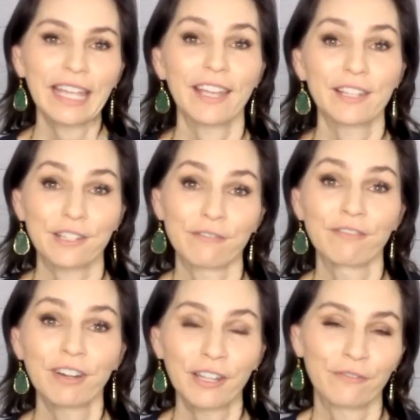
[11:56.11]
it's
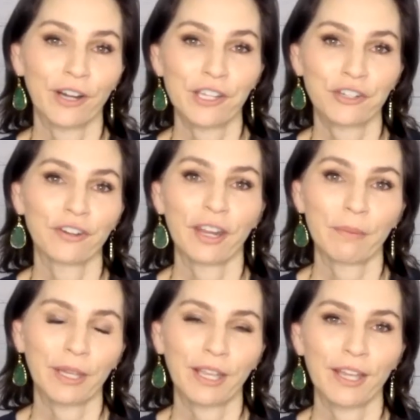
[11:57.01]
really
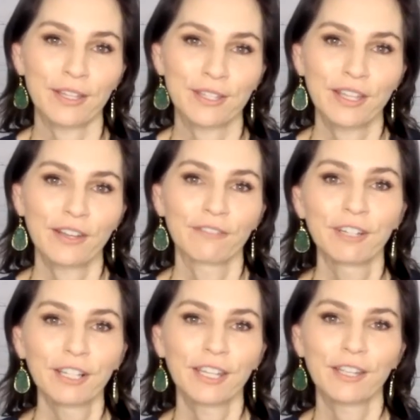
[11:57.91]
frustrating, because
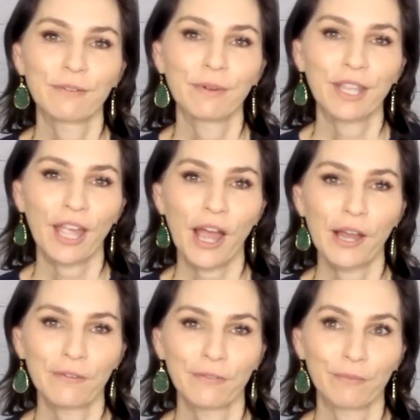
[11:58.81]
really we
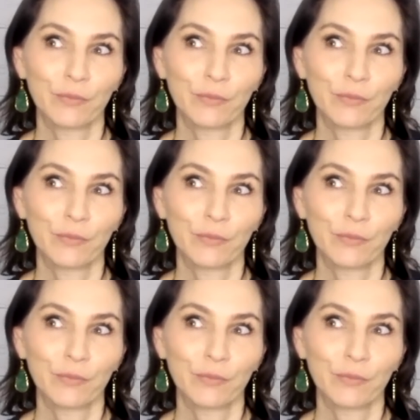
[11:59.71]
have